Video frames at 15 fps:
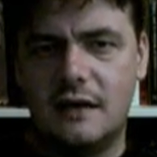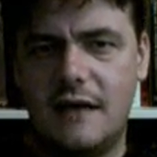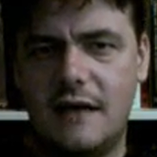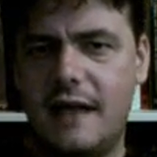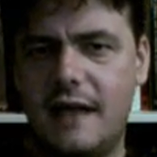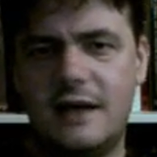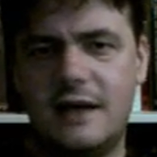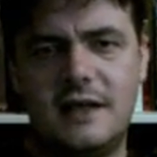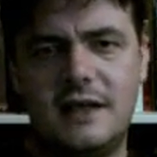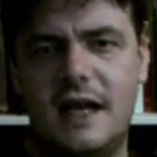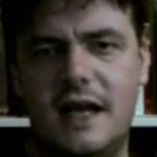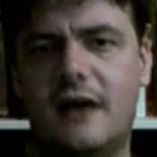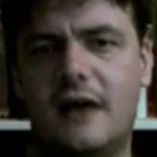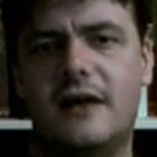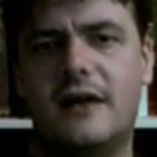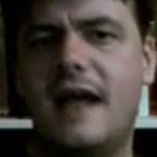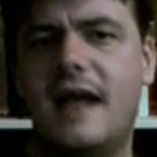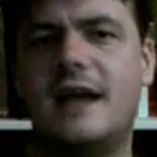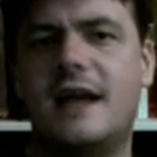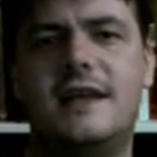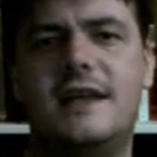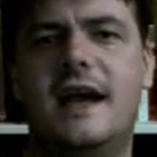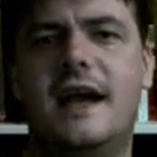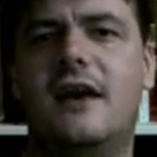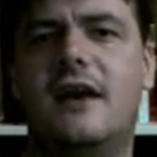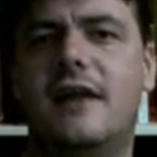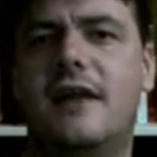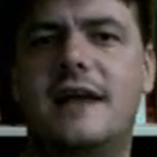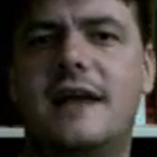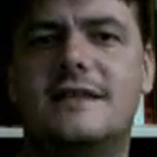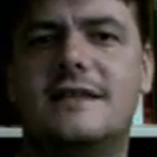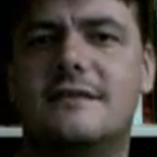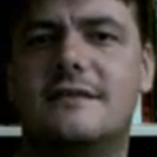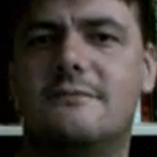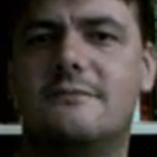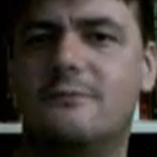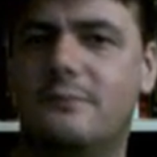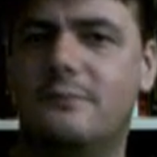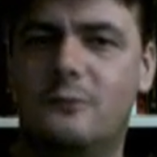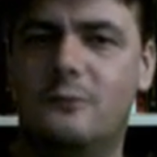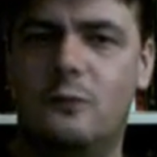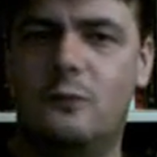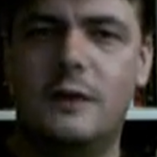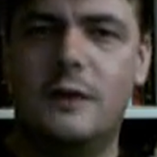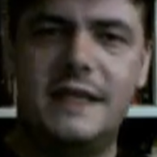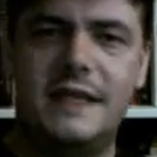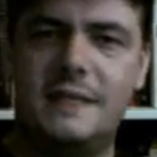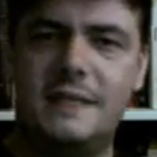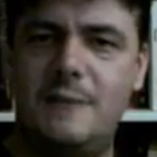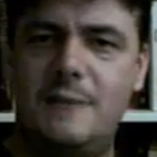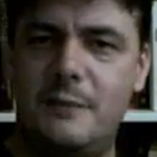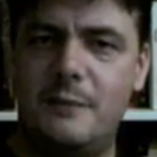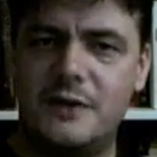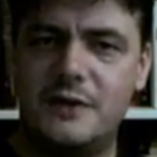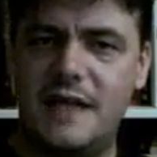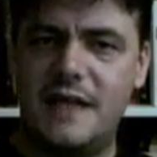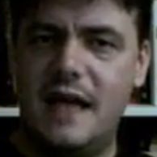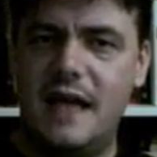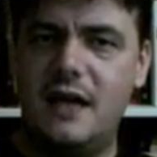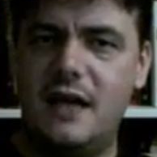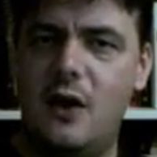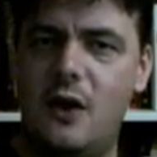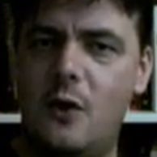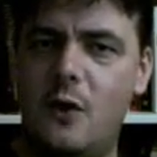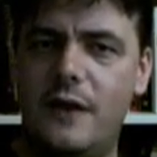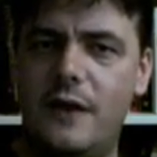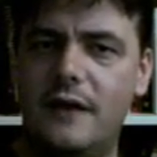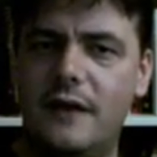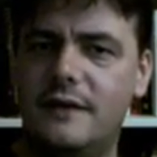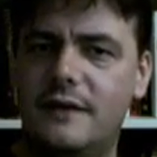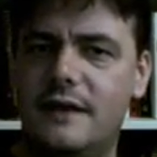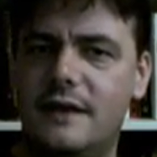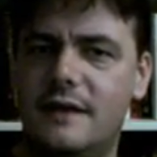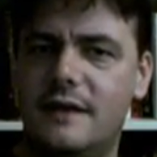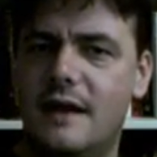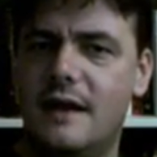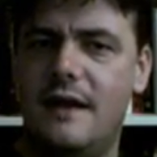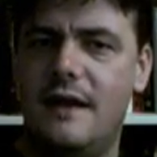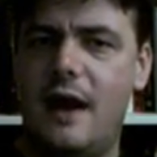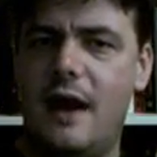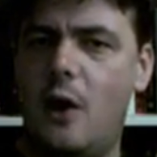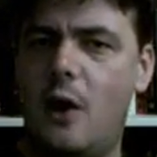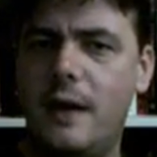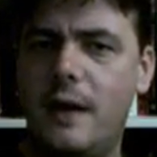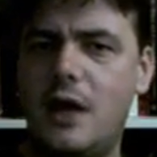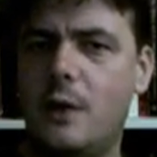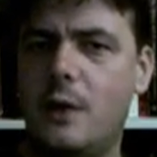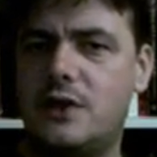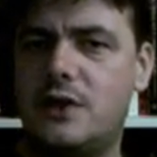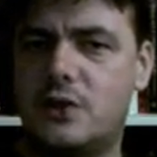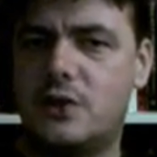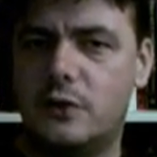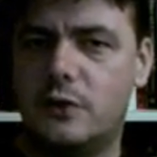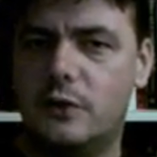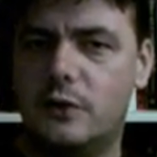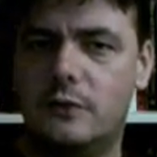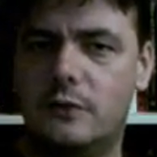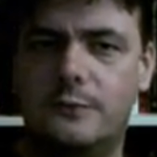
They could care. They could care less what these people say. You know, they they already know it's true.